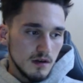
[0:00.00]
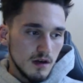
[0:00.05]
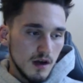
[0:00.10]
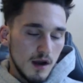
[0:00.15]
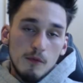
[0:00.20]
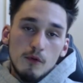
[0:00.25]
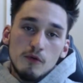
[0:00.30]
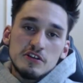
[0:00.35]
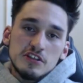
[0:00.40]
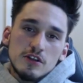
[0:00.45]

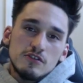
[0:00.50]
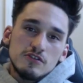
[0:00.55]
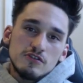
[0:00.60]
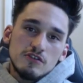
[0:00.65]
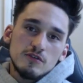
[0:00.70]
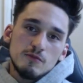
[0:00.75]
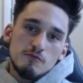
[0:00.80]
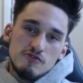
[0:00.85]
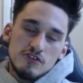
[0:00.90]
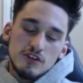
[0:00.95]
I'm always doing
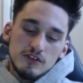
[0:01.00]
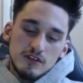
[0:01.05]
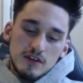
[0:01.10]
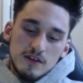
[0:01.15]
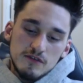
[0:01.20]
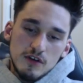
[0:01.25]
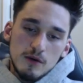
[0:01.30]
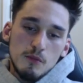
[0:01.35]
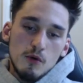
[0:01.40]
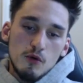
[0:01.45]
something
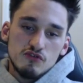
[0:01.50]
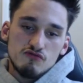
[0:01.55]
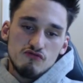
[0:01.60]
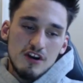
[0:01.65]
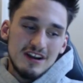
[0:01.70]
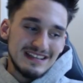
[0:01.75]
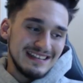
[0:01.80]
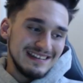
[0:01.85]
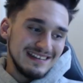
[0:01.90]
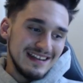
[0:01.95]
productive, so I'm always
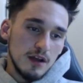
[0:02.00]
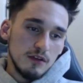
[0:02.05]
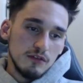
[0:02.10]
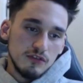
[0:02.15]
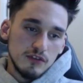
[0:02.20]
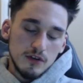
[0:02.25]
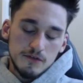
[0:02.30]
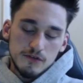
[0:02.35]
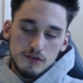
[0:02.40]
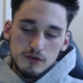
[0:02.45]
writing down
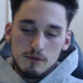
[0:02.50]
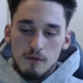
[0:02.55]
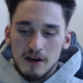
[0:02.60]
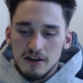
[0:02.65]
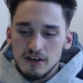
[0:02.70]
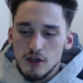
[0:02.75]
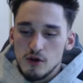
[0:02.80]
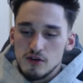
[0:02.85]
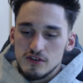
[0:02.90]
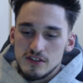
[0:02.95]
stuff. So in my
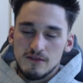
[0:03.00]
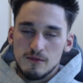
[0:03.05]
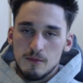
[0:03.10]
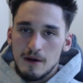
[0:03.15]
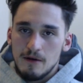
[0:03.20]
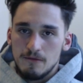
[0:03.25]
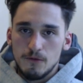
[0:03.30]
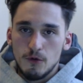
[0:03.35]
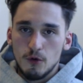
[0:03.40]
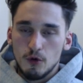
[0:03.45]
notes, I have
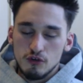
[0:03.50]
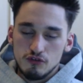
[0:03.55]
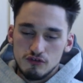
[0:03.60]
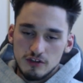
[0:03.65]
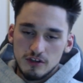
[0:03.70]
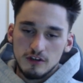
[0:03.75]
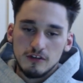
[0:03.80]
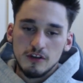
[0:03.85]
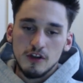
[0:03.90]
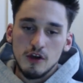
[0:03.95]
about
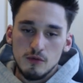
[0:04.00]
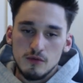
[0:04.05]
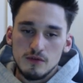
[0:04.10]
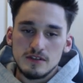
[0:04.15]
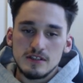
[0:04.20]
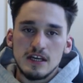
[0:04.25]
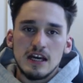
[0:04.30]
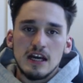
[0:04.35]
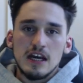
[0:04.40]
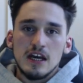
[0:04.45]
400 odd
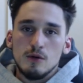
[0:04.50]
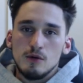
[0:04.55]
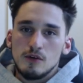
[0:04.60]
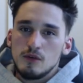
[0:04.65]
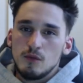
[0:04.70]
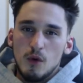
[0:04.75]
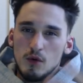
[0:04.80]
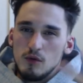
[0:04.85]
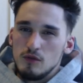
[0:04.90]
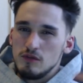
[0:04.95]
notes,
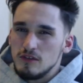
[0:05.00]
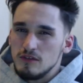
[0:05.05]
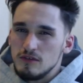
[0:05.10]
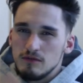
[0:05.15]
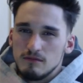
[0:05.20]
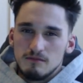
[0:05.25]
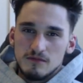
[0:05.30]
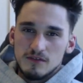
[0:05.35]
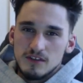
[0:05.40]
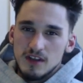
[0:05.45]
quotes
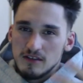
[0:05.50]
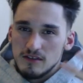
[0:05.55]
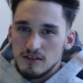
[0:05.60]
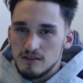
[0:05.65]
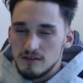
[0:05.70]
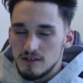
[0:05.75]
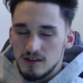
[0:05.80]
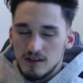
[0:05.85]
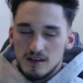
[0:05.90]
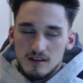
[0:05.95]
and
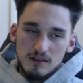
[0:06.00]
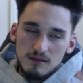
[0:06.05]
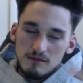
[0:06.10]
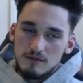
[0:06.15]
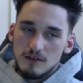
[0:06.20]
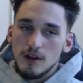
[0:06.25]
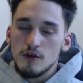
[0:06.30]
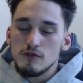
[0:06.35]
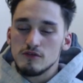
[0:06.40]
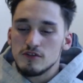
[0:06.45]
sentences
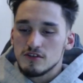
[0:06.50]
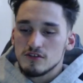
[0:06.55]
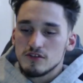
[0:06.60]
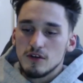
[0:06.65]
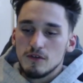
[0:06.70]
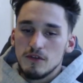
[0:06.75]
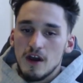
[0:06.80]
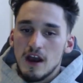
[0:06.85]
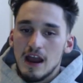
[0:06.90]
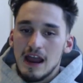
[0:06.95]
and loads of
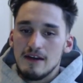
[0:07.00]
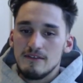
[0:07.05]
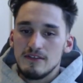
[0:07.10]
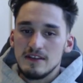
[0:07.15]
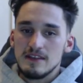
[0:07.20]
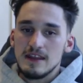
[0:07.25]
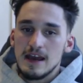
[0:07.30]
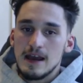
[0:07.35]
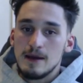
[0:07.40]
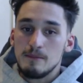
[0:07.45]
stuff that I have
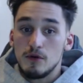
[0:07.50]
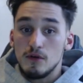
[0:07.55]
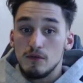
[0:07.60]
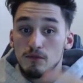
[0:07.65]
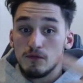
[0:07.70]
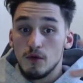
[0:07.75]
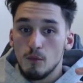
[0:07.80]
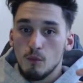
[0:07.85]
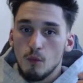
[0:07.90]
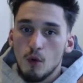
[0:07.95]
in there.
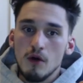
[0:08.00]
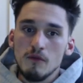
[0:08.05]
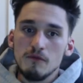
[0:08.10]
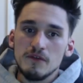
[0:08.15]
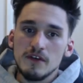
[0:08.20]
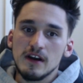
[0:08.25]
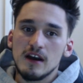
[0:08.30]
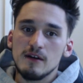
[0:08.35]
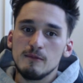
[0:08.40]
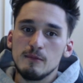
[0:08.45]
But for one
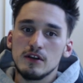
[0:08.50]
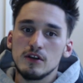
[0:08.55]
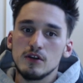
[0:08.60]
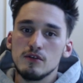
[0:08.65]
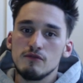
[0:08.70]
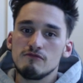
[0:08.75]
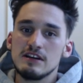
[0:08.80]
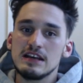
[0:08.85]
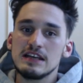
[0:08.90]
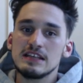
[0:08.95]
thing I've been
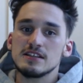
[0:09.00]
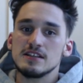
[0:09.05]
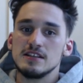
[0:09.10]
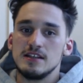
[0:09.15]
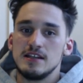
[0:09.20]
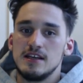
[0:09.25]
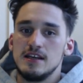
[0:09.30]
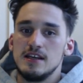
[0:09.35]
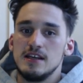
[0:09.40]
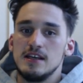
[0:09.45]
doing
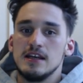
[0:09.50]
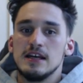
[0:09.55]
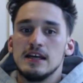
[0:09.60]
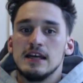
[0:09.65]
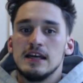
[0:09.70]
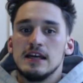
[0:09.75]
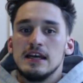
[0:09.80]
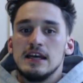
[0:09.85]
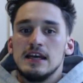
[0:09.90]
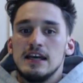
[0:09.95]
recently
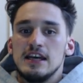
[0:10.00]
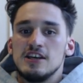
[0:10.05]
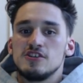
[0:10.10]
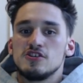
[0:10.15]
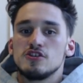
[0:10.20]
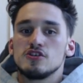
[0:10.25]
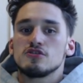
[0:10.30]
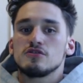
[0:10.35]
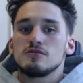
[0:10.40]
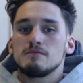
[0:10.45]
is
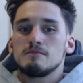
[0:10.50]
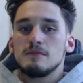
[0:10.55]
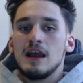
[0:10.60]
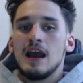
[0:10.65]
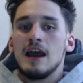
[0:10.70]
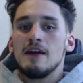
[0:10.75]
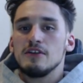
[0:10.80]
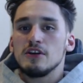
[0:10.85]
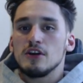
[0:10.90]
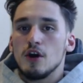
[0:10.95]
just
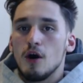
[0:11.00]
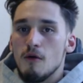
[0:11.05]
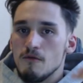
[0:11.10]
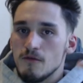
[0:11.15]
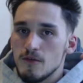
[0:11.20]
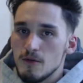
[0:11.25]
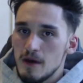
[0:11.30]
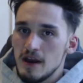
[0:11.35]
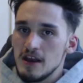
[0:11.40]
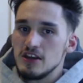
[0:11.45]
having
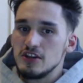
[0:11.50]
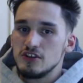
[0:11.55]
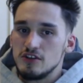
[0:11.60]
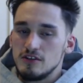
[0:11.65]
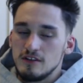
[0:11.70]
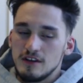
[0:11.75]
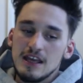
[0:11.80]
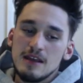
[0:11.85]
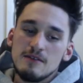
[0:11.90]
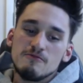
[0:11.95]

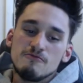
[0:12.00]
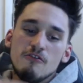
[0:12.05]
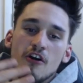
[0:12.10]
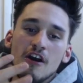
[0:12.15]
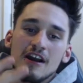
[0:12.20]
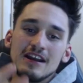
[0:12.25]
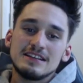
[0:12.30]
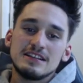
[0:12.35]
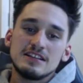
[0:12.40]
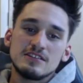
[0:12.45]
confirmation, keep
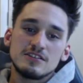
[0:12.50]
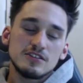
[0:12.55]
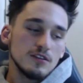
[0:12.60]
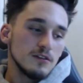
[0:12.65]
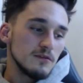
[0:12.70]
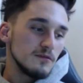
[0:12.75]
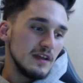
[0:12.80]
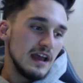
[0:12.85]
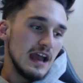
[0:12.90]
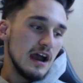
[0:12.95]
writing
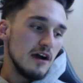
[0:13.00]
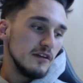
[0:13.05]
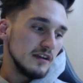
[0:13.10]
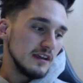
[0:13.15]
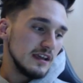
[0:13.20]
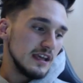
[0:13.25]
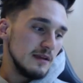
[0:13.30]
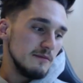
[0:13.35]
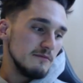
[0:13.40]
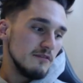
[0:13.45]
stuff down,
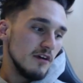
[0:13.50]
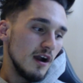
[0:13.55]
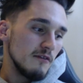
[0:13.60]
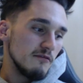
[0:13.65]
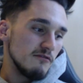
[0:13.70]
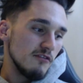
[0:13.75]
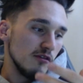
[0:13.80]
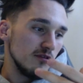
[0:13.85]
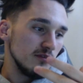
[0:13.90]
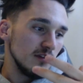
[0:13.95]
and
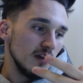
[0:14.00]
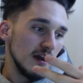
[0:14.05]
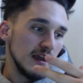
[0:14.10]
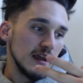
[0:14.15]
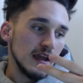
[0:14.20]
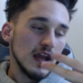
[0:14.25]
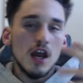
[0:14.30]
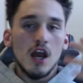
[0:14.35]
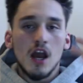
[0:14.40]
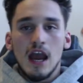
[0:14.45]
I've wrote
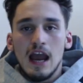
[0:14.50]
like